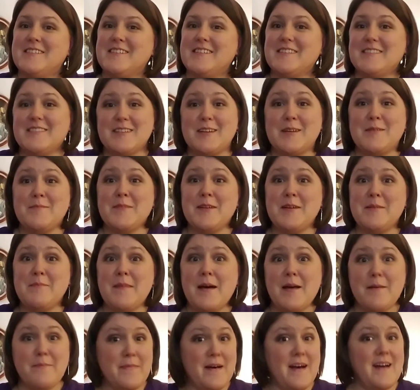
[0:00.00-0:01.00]
it's going to be
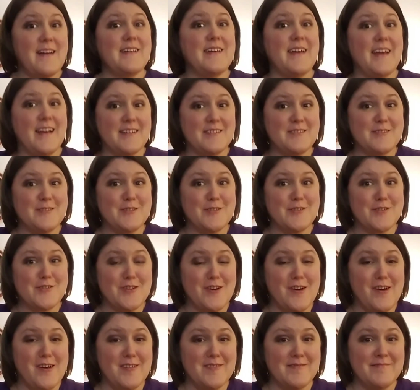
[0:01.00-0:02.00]
my podcaster
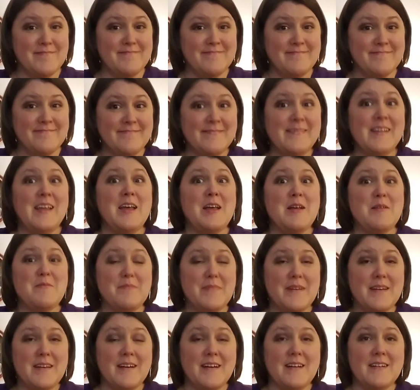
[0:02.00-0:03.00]
shawl,
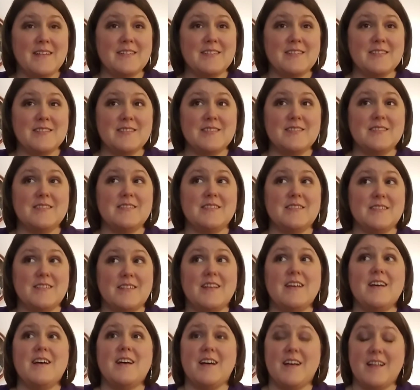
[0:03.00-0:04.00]
because
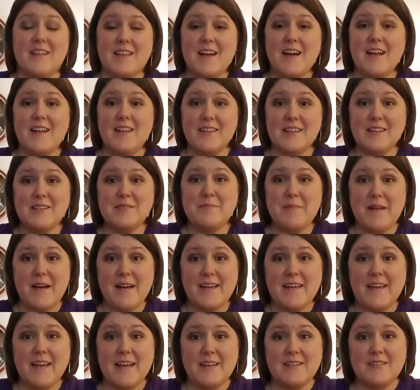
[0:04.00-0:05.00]
a lot of these
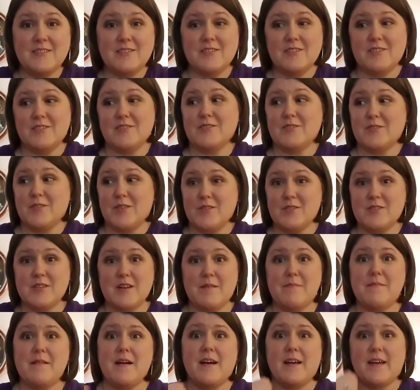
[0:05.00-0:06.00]
podcasters,
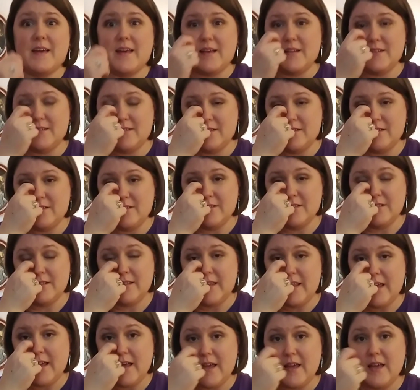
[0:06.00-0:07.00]
crochet podcasters,
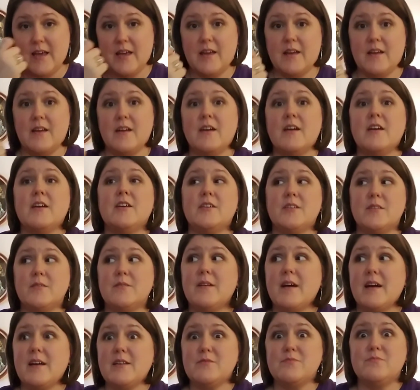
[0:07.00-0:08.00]
you
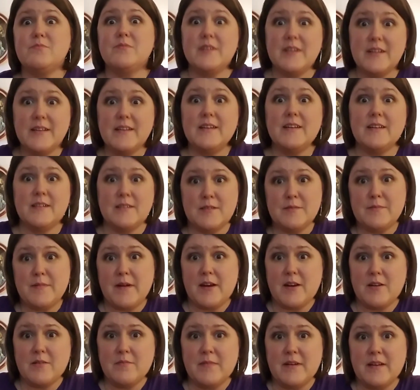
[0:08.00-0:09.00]
guys really
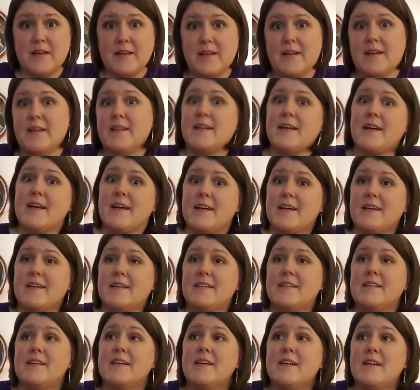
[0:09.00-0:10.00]
inspire me, and
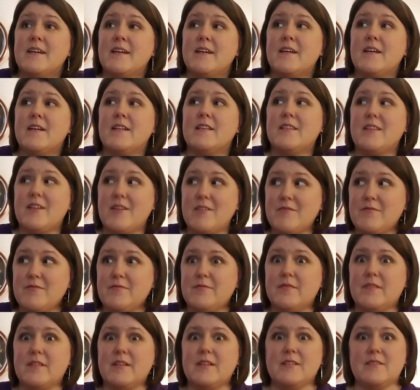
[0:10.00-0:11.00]
I love
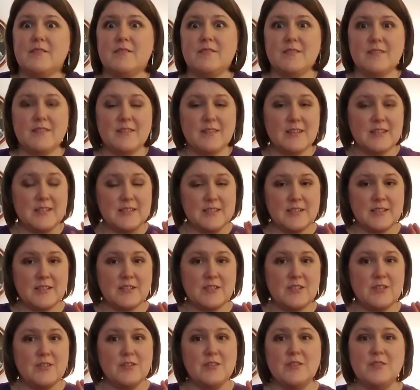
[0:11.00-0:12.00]
listening
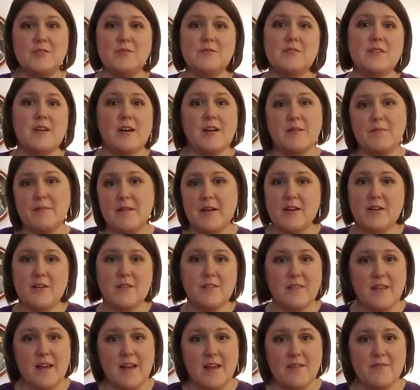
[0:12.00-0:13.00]
to you talk about your
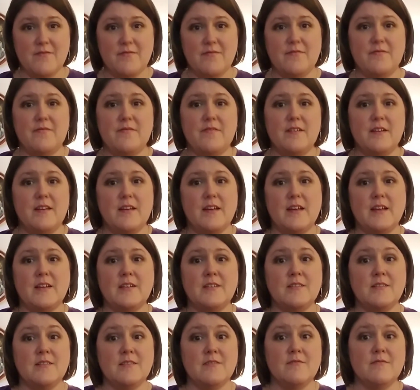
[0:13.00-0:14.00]
life,
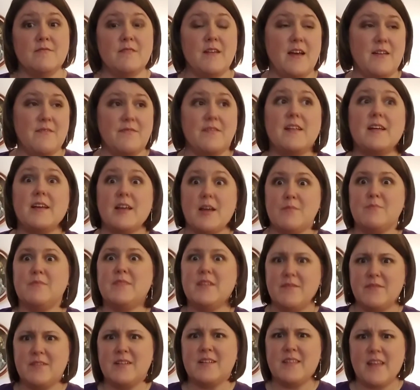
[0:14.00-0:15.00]
and I feel like I'm
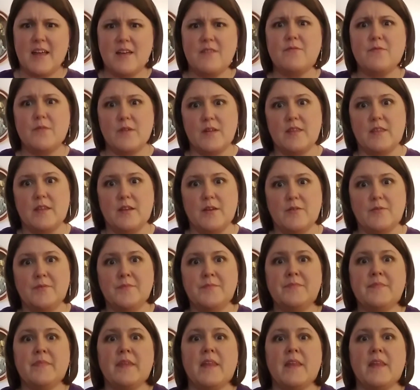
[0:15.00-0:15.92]
living life with you.